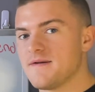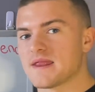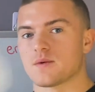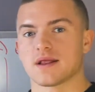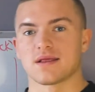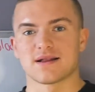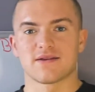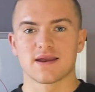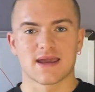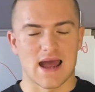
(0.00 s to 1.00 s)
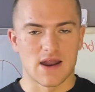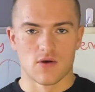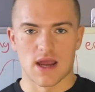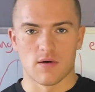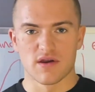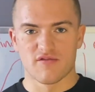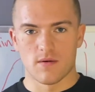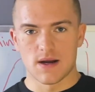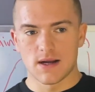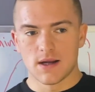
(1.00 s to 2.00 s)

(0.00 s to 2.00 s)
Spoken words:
We literally cannot get away from it.